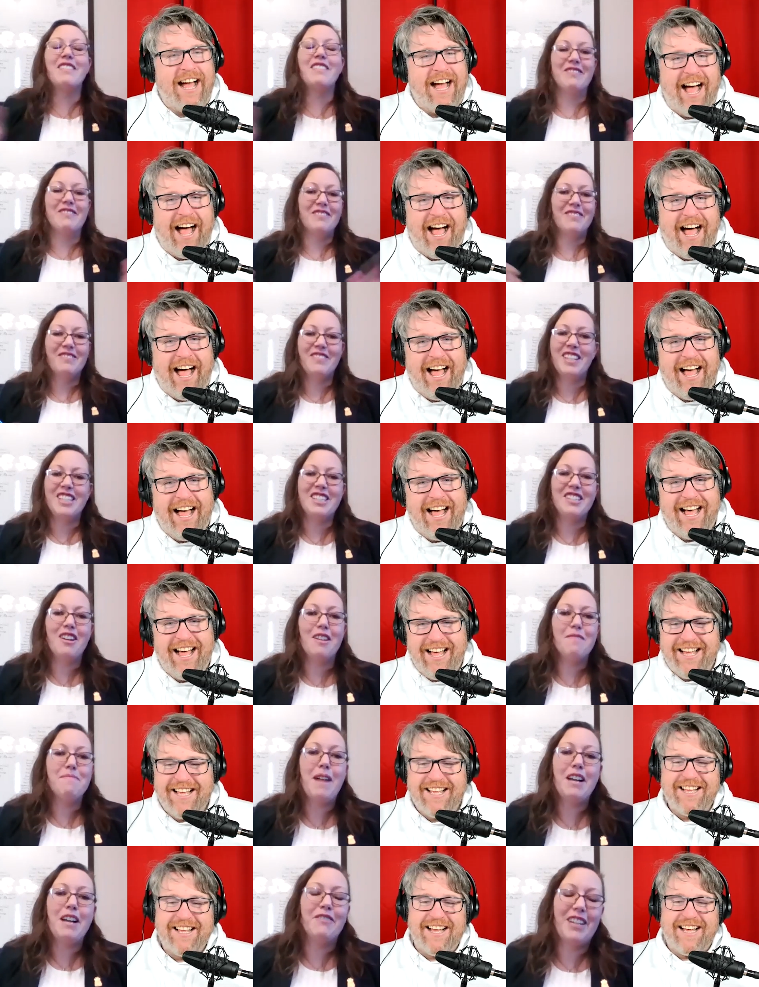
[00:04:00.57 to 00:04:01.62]
Speaker 1: it
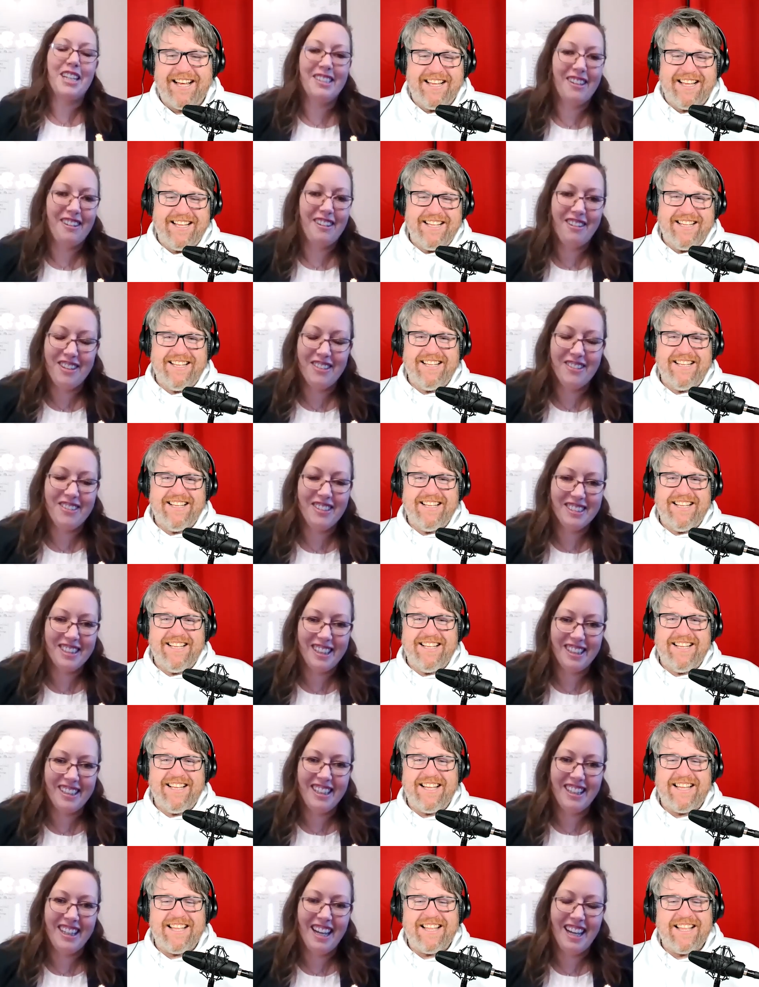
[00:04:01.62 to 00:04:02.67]
wasn't on my radar, though.
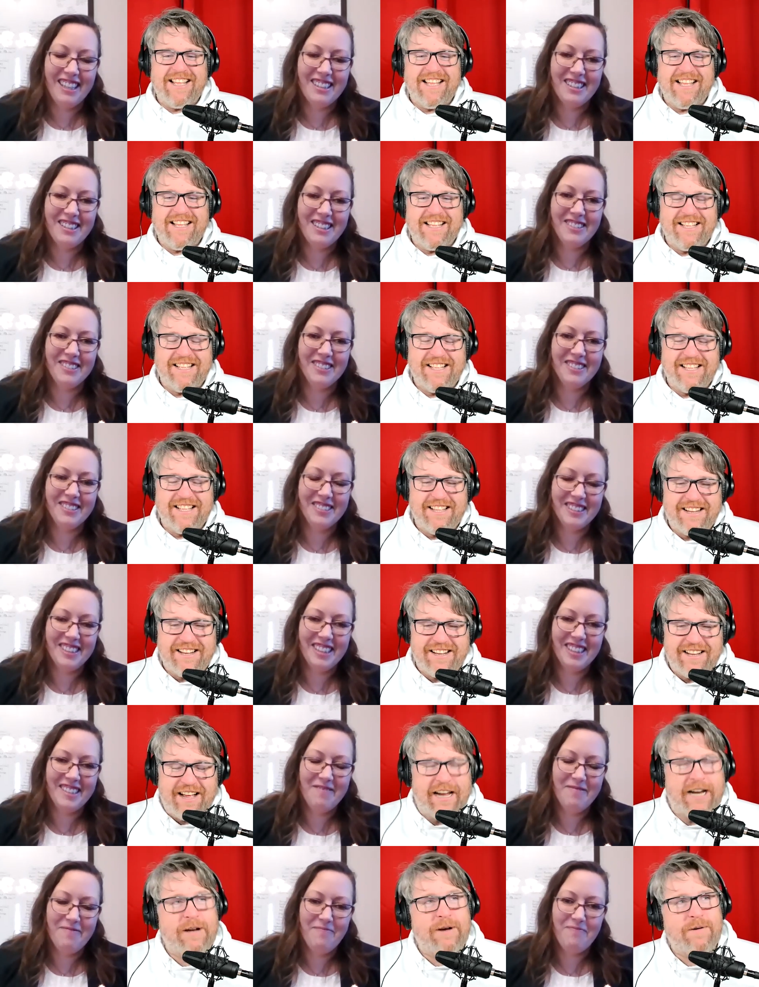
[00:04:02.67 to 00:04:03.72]
I'll tell you that. So
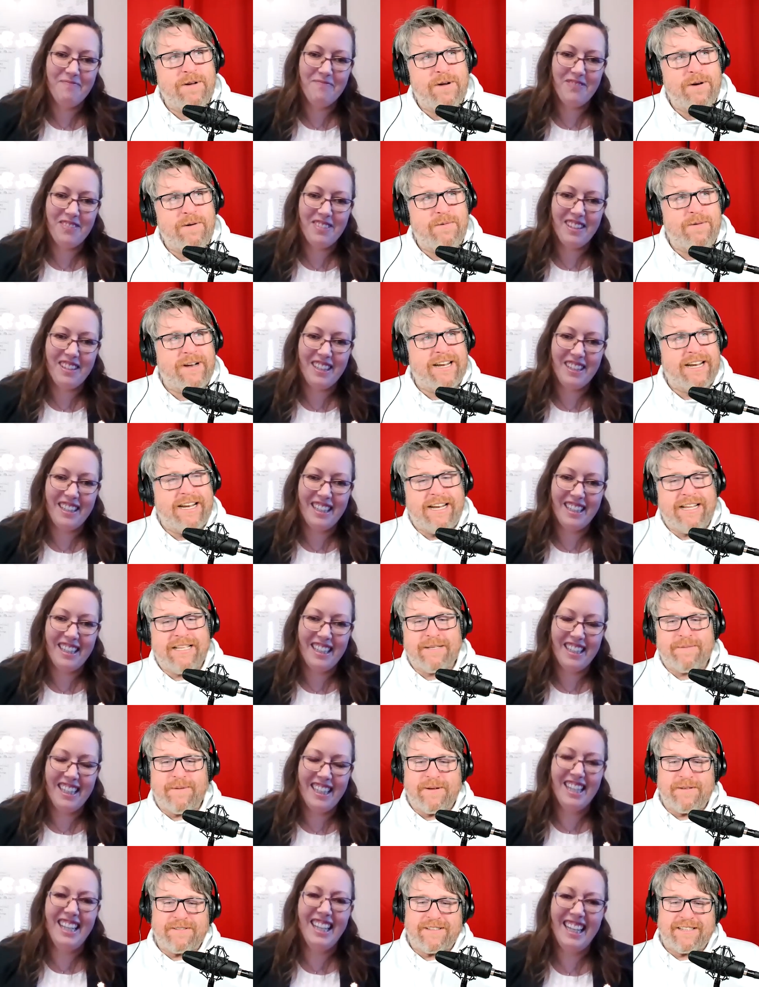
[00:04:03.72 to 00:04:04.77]
Speaker 2: I don't know what it is
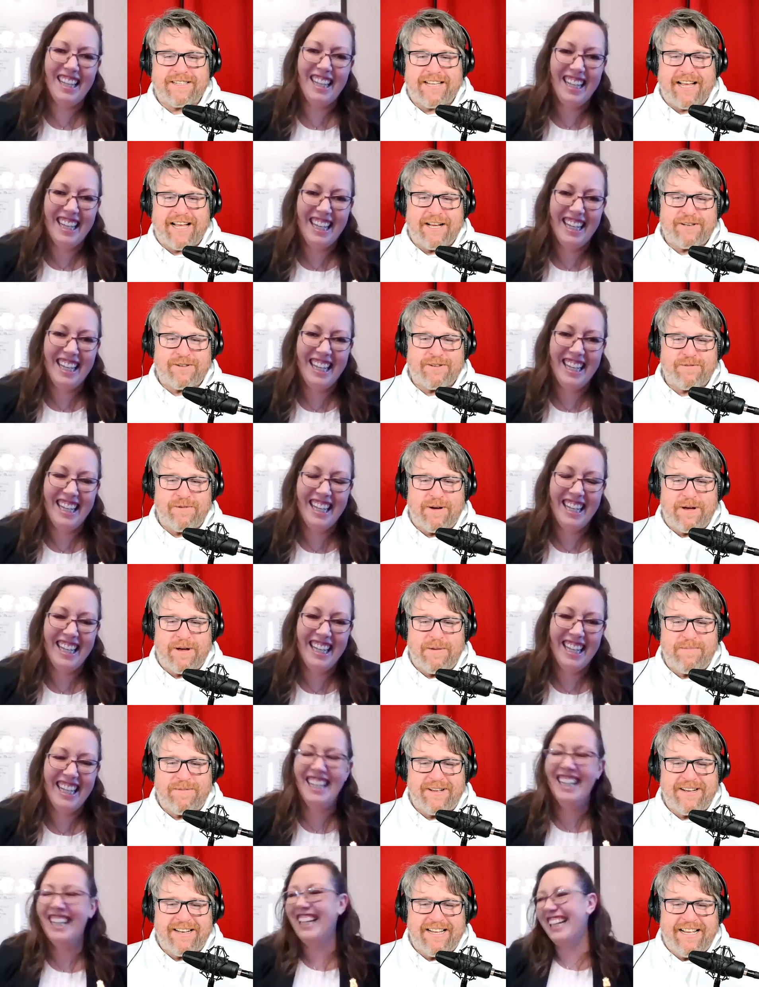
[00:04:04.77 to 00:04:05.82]
about Saskatchewan,
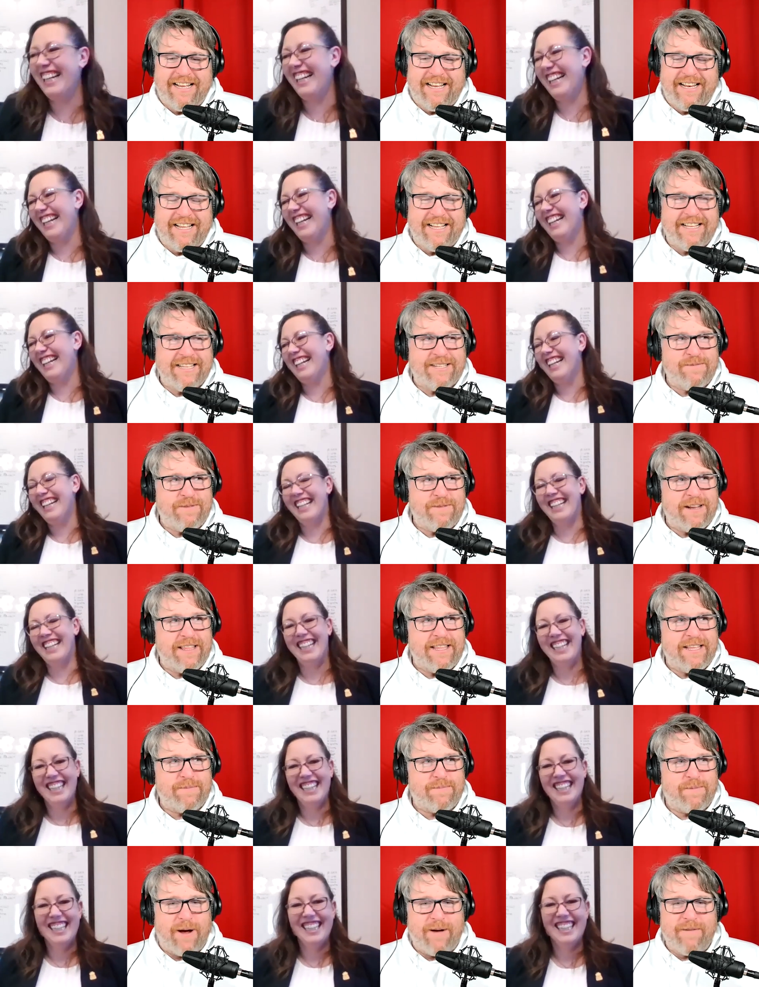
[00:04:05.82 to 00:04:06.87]
but it is one of
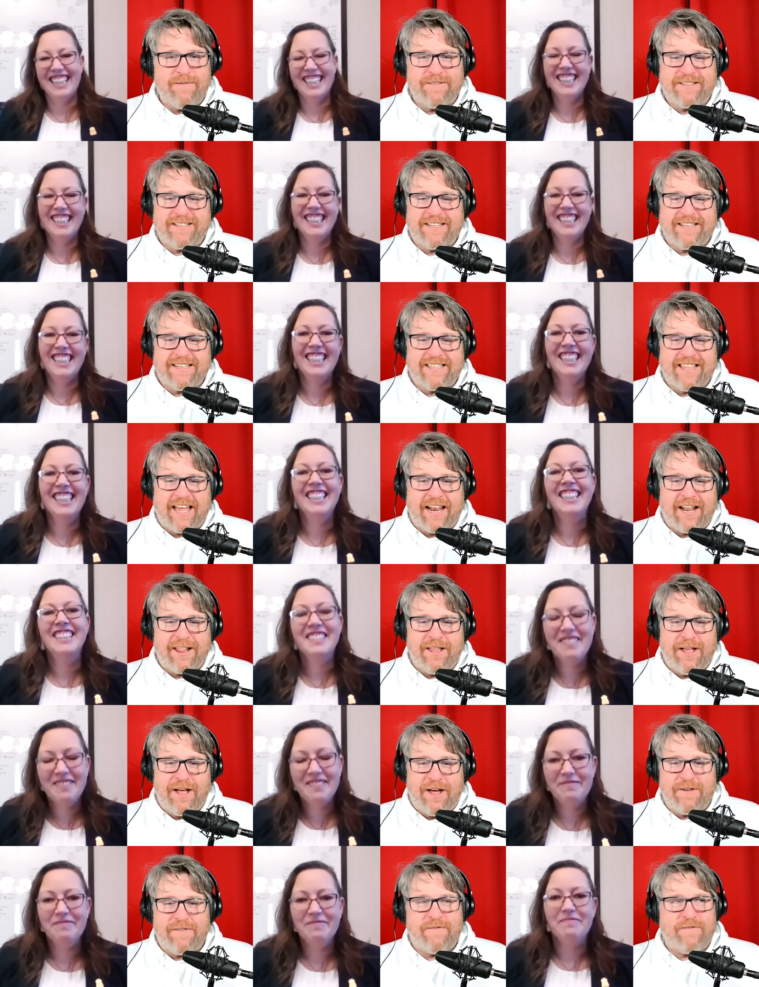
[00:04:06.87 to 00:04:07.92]
these provinces that a
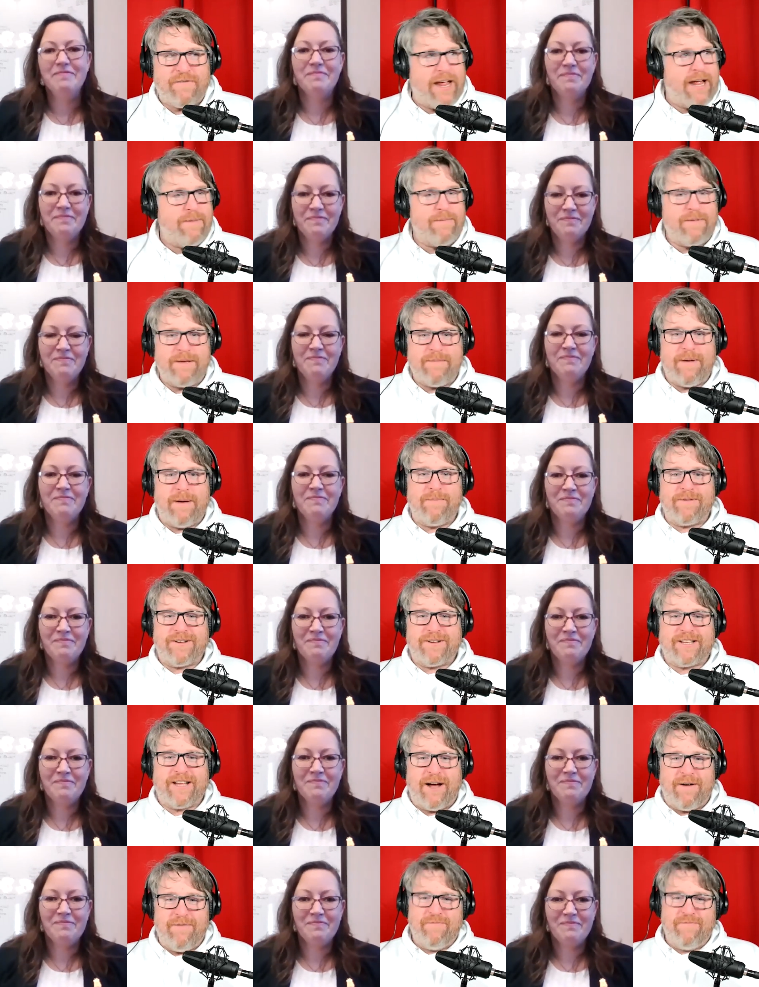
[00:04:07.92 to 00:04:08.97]
lot of family members
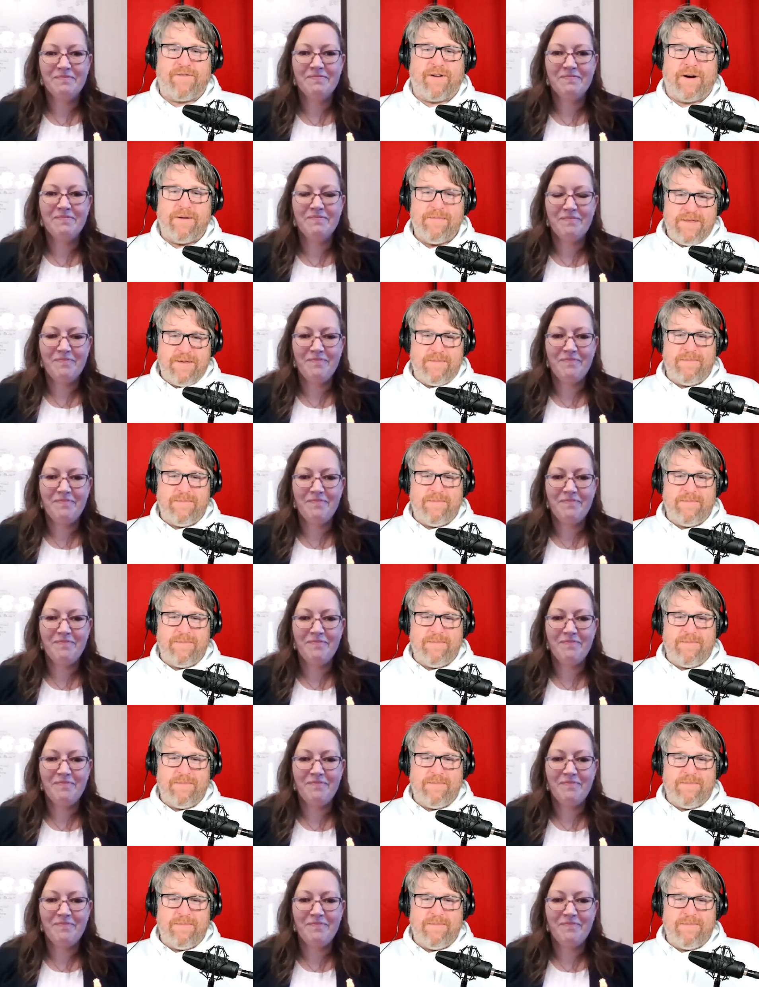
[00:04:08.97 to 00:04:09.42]
come from the